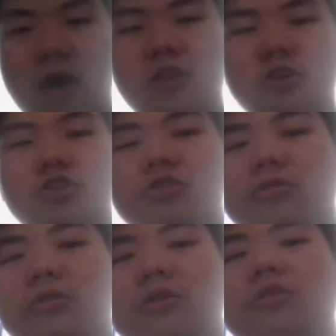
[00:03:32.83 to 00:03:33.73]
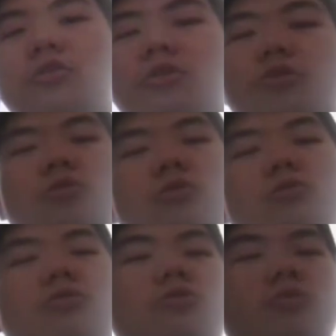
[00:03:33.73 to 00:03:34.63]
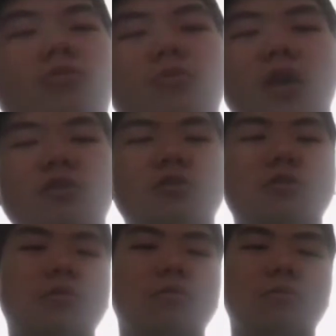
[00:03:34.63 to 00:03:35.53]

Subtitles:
of energy. So next,